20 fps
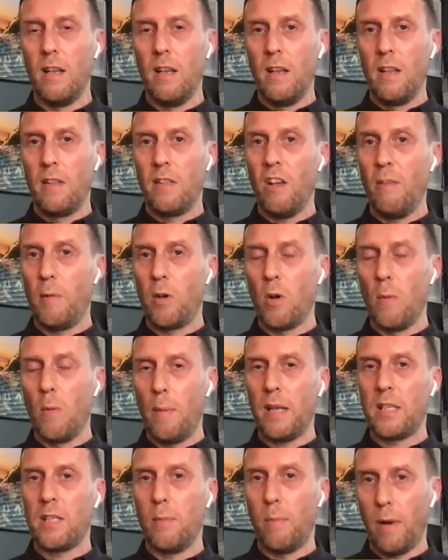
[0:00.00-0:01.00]
that have become
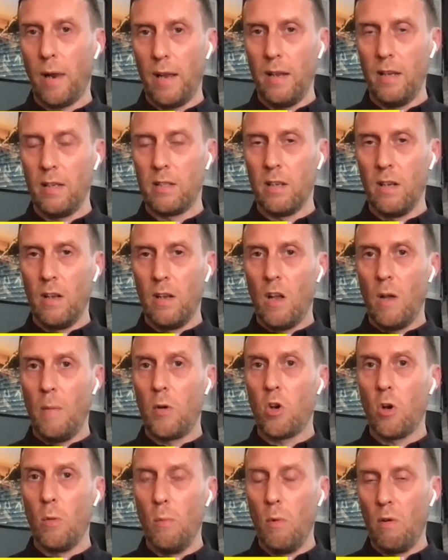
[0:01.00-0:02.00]
better players and
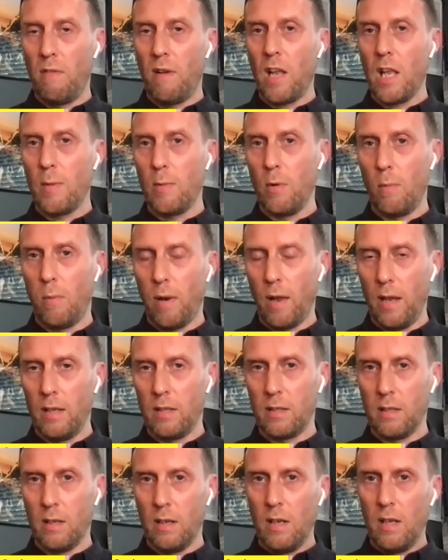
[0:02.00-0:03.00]
become more valuable
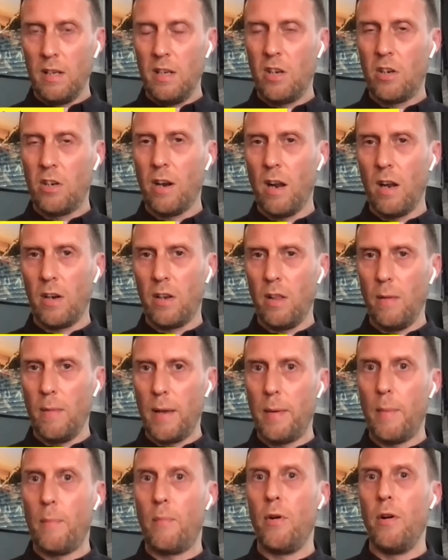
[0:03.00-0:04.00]
players. You could argue that
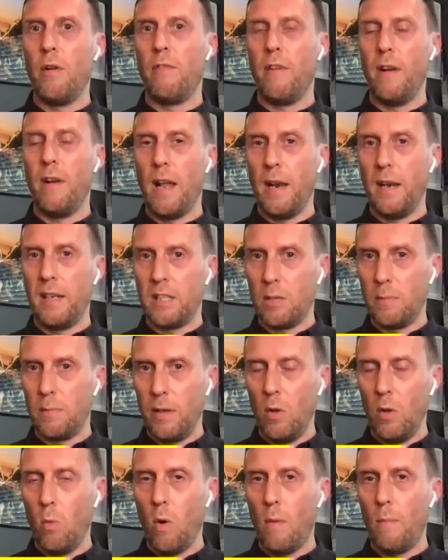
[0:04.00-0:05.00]
maybe Bruno Fernandes has
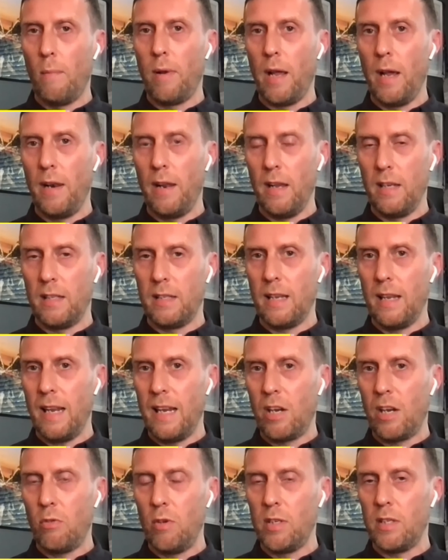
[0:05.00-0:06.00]
been the one player that has
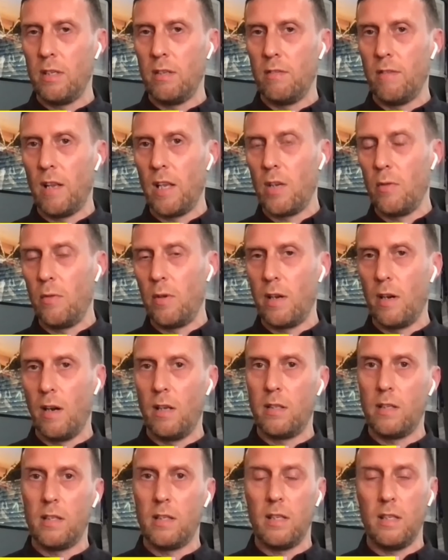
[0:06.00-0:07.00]
increased his value at
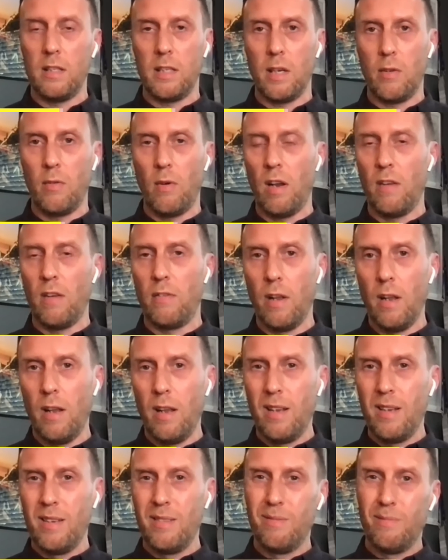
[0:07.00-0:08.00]
United since he arrived.
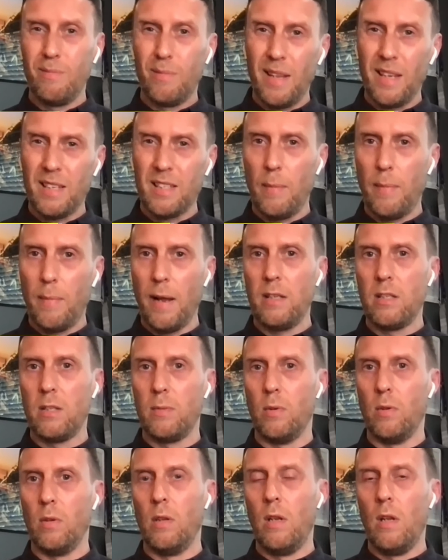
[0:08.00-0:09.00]
But that's
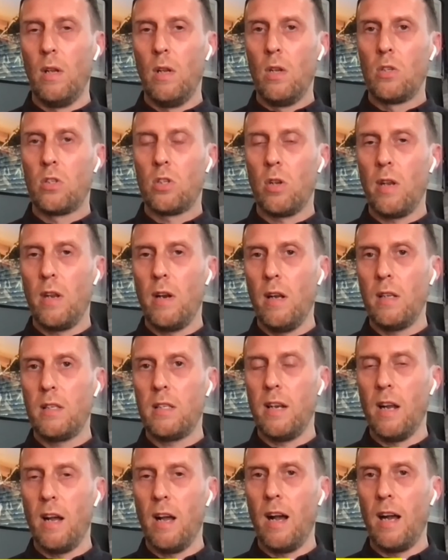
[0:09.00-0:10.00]
debatable. So
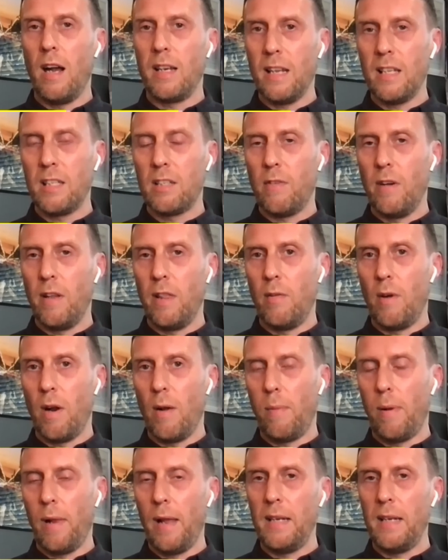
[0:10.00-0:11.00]
United aren't identifying the
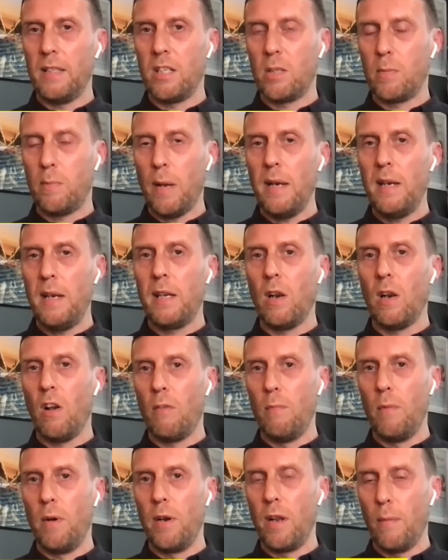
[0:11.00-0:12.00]
right players. They're spending a lot
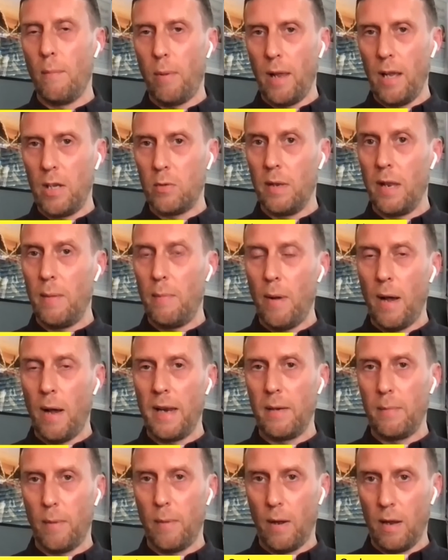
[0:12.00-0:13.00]
of money on players when they
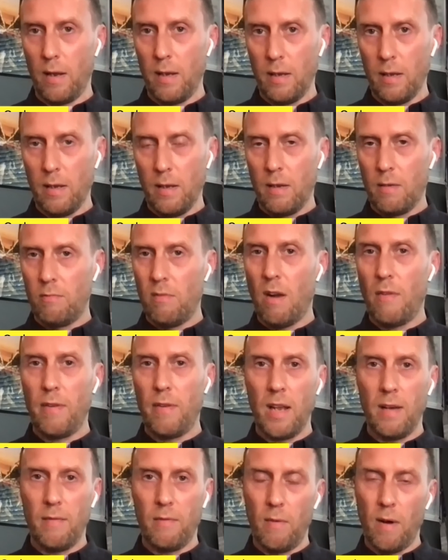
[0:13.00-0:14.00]
panic buy.
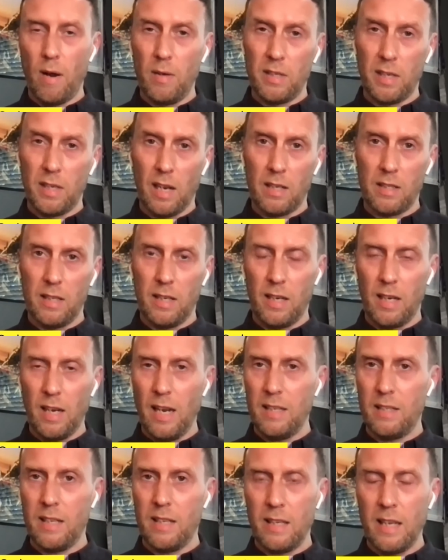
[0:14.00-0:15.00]
Rafael Varane is a classic
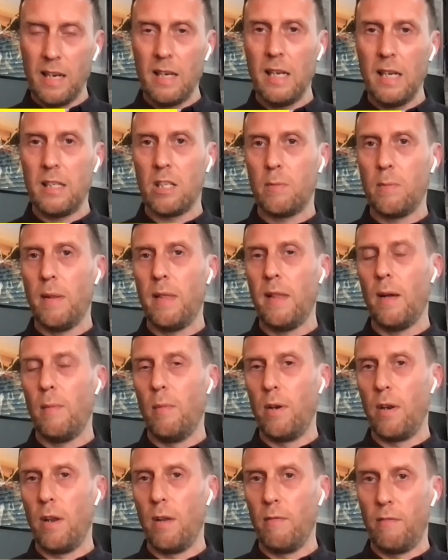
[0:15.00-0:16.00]
case. They didn't need to spend that
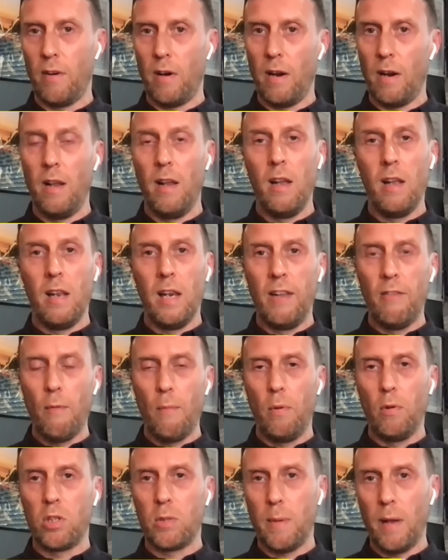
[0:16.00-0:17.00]
money on Varane.
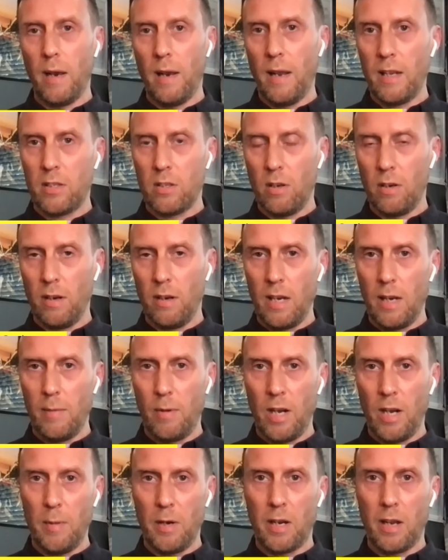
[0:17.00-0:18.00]
Liverpool spent less on
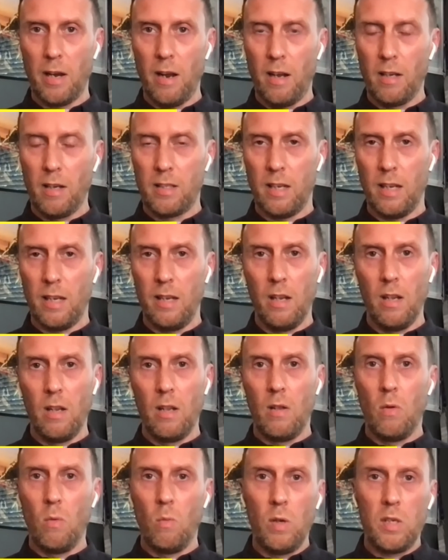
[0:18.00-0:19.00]
Ibrahima Konaté.
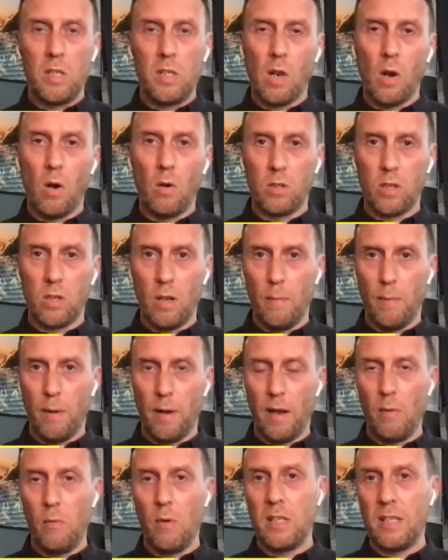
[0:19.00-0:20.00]
Which is the long term
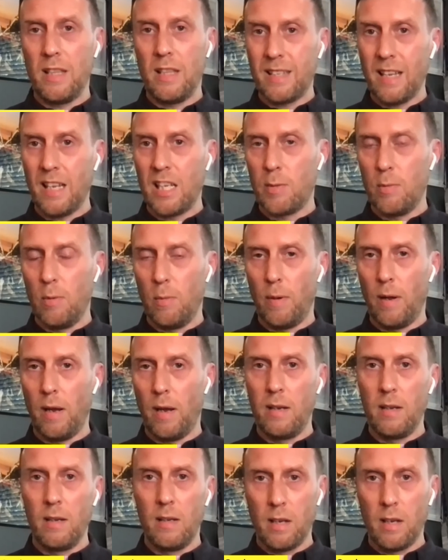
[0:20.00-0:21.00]
buy? Which is the sensible
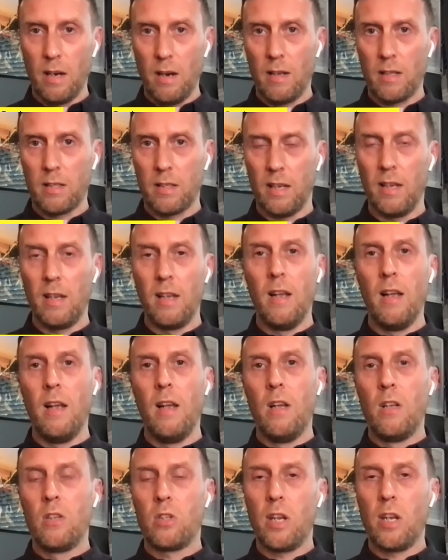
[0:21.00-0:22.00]
buy? Konaté.
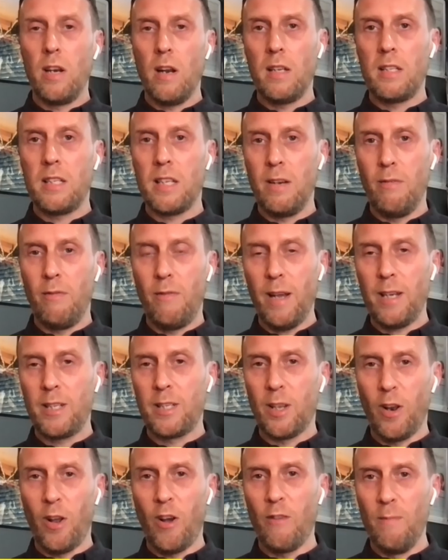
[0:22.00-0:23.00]
So United
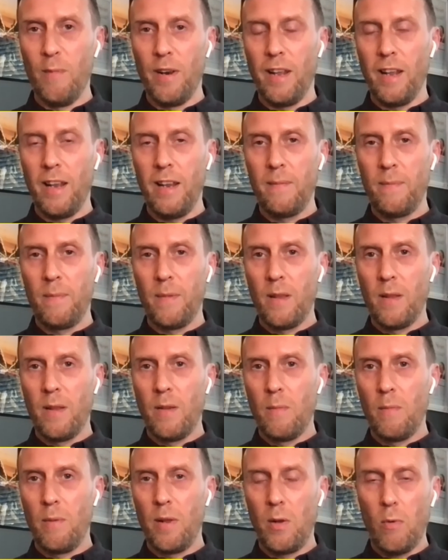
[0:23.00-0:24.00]
invest a lot of money,
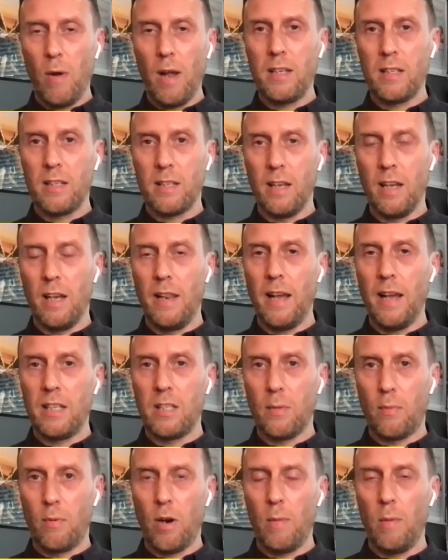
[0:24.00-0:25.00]
but they waste it. And that is
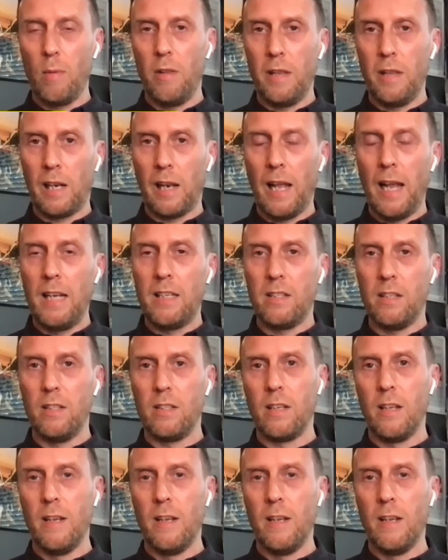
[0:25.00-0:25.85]
the problem that the Glazers